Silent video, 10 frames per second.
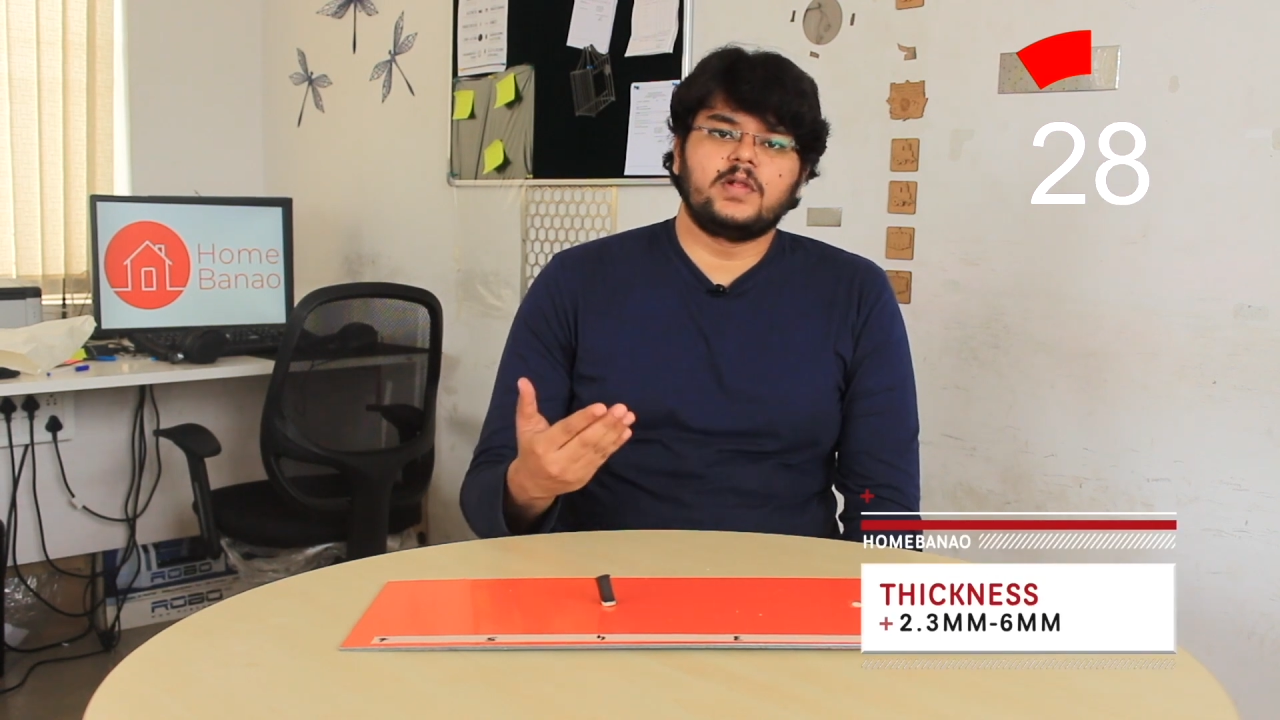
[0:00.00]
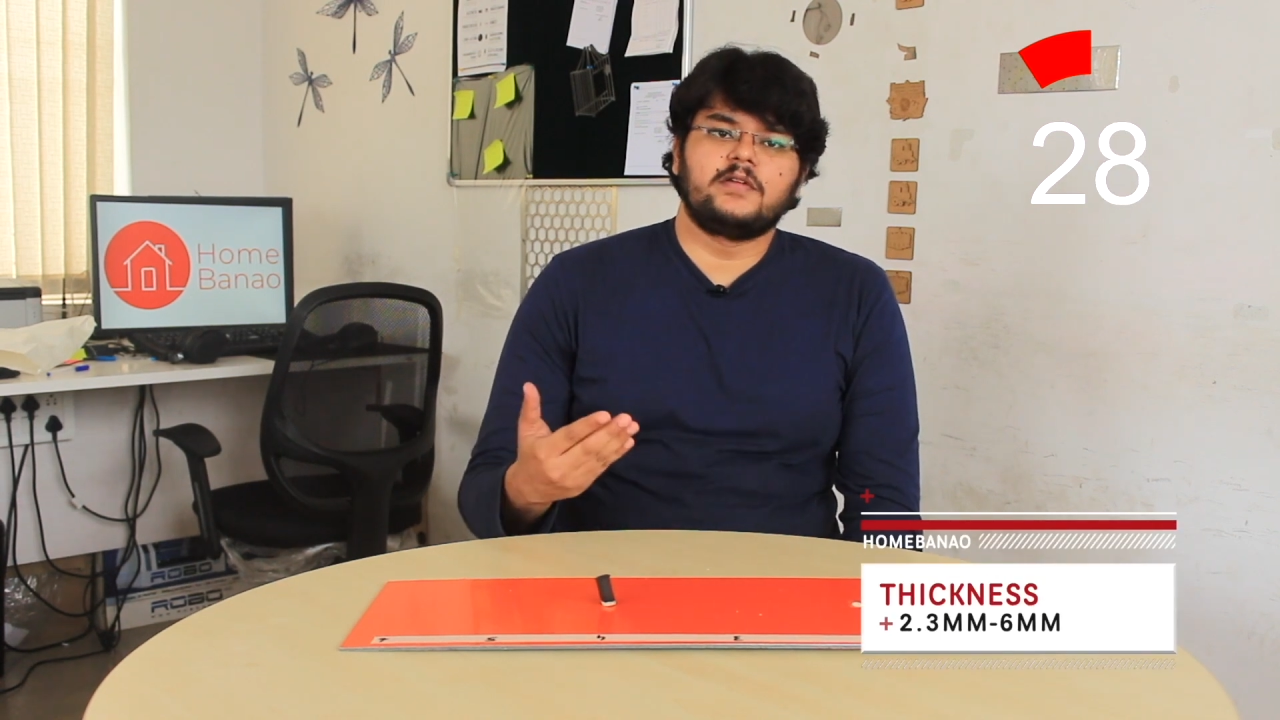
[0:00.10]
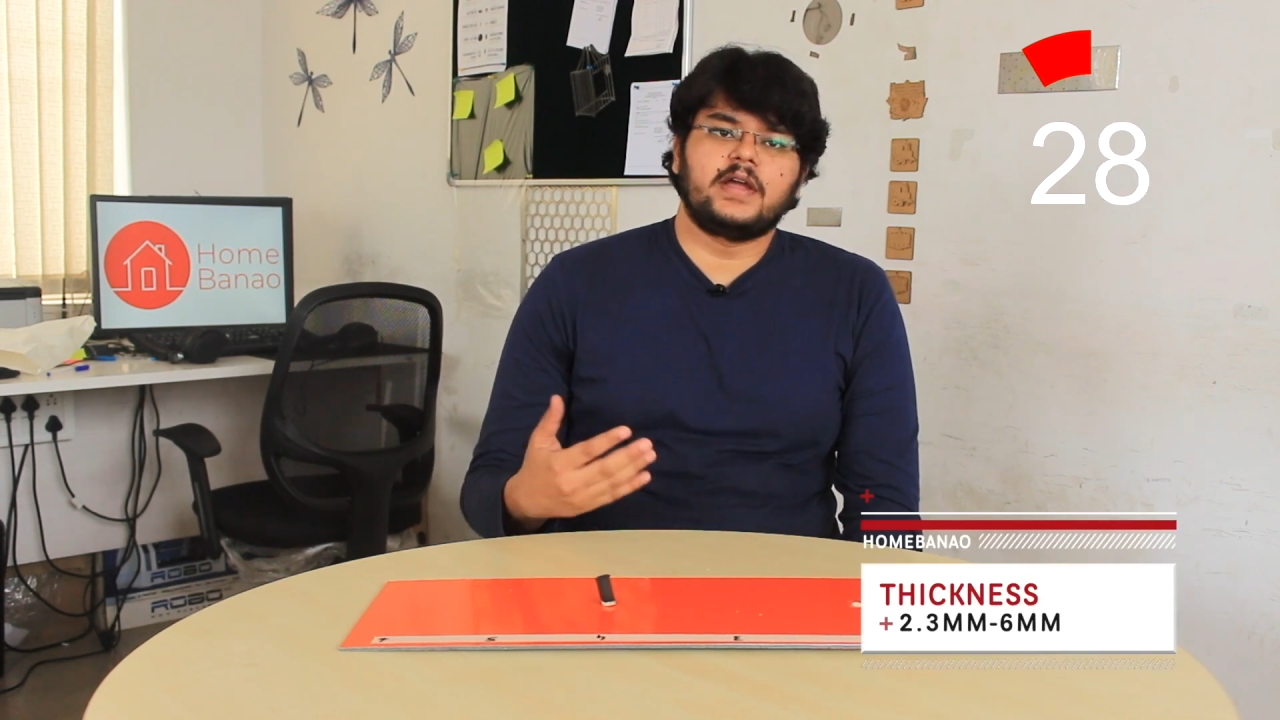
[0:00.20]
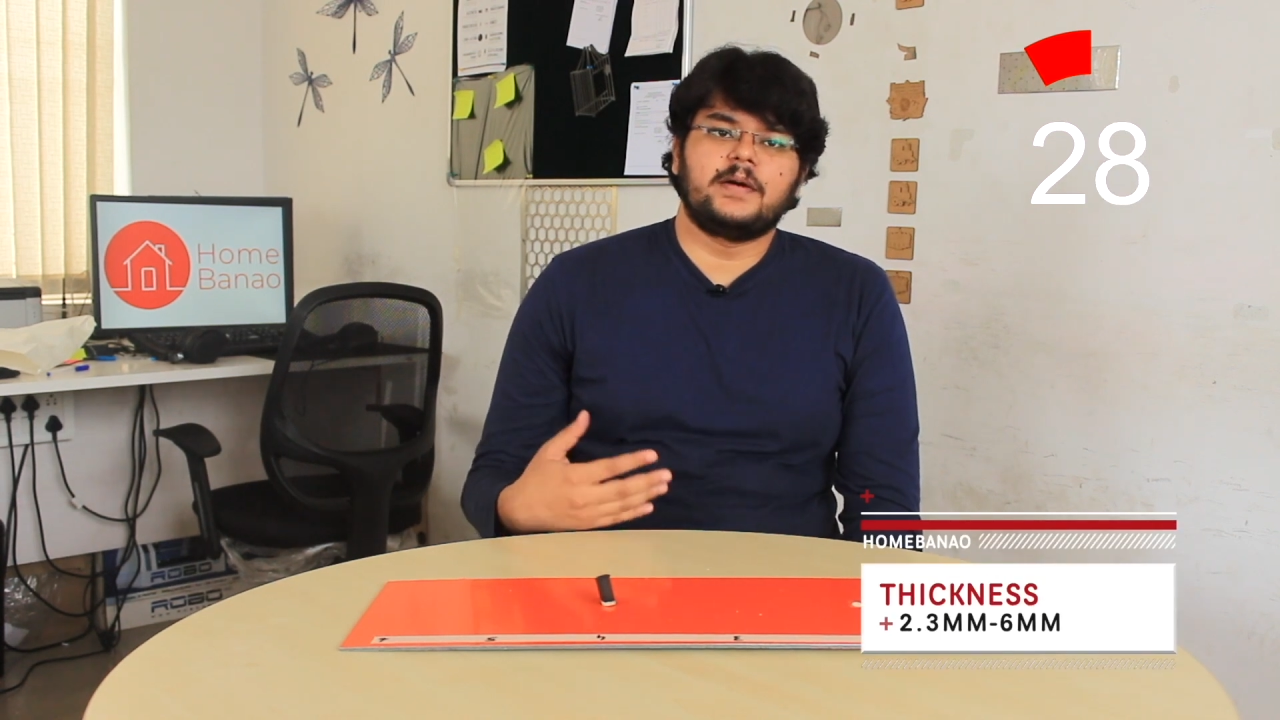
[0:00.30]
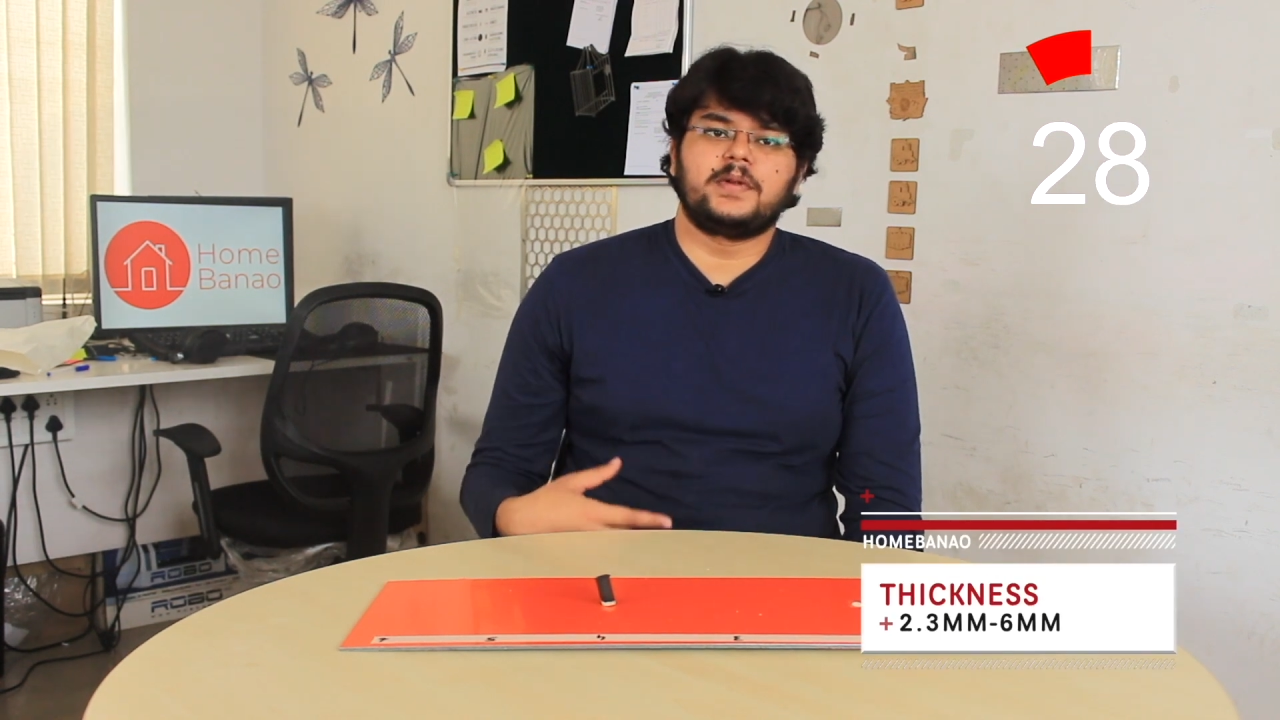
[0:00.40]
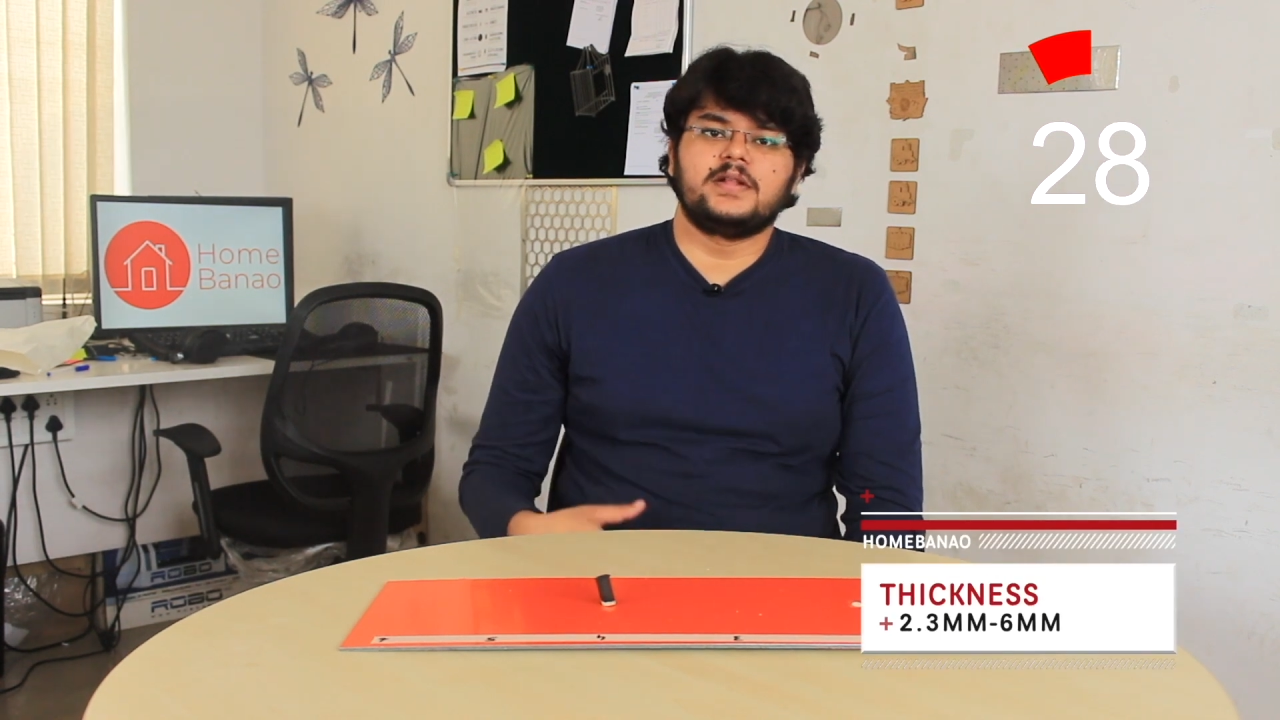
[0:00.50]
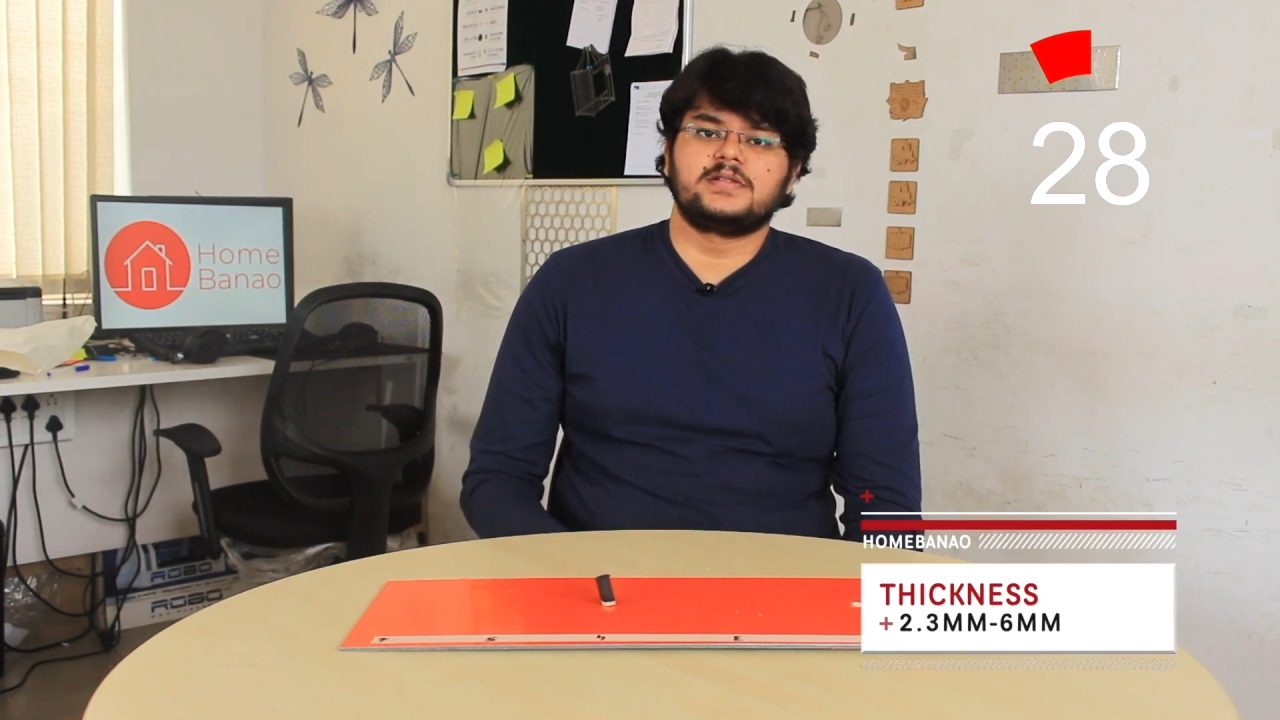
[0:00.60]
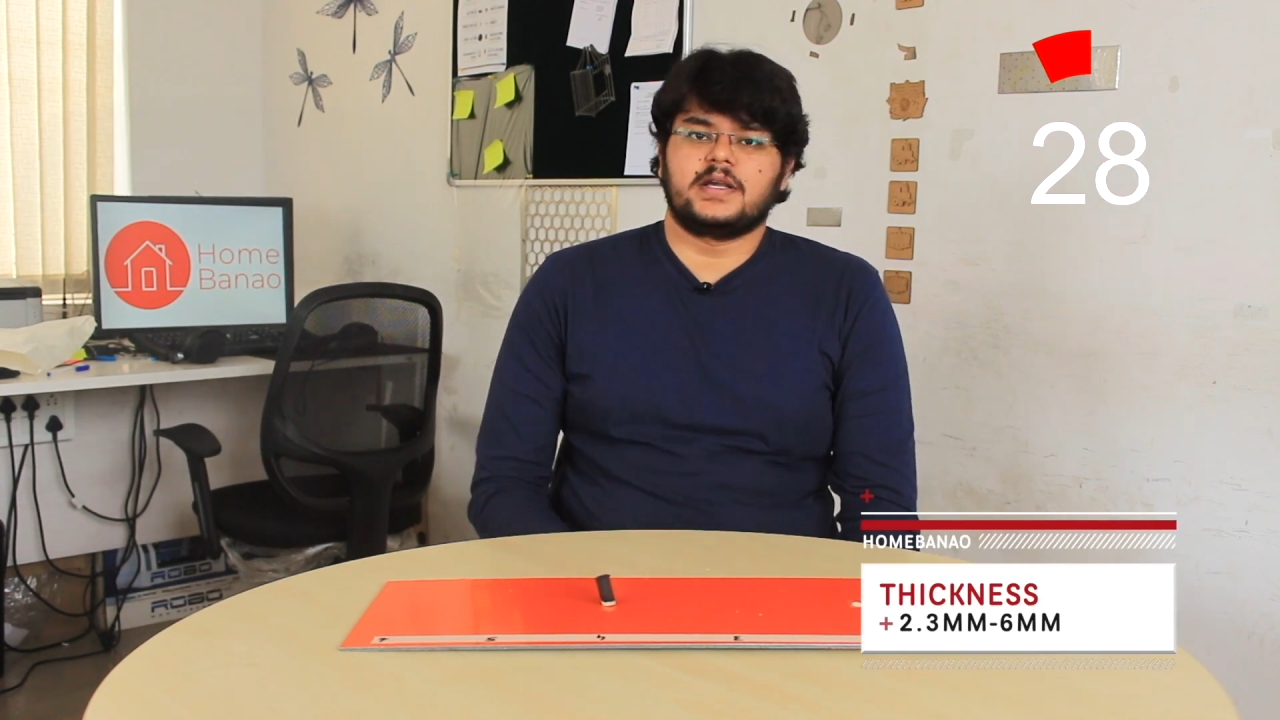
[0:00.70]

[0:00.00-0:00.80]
all the way up till